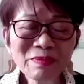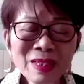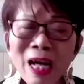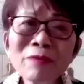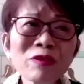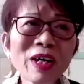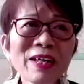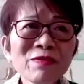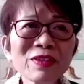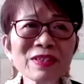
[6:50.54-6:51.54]
I have to
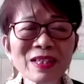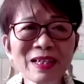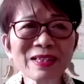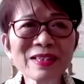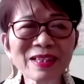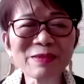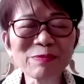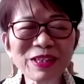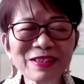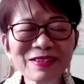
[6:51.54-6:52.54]
emphasize that,
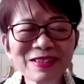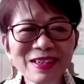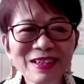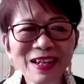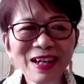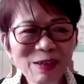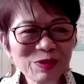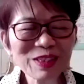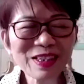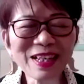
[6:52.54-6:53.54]
because
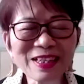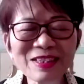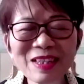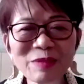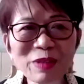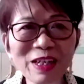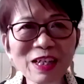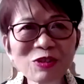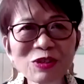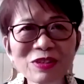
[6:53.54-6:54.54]
after the last lap
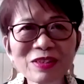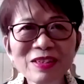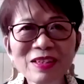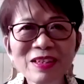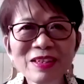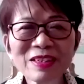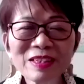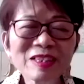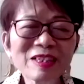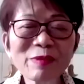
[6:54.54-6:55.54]
election,
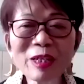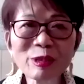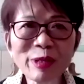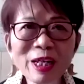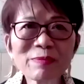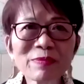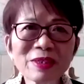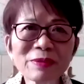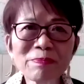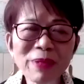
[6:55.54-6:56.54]
this government has become
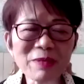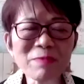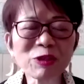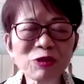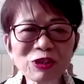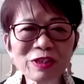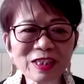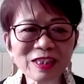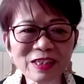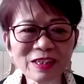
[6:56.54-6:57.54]
the big
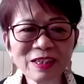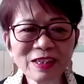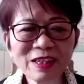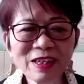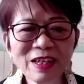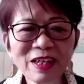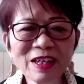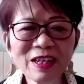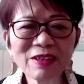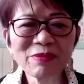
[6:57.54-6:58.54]
majority.
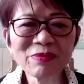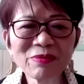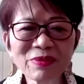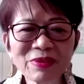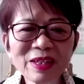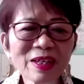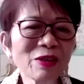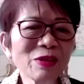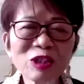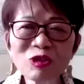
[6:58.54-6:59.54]
And there are
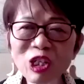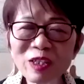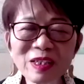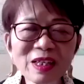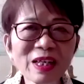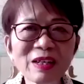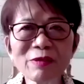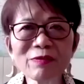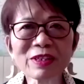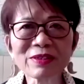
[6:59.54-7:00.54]
only 28
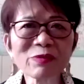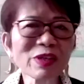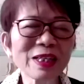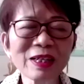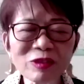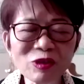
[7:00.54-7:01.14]
of us. Right now it's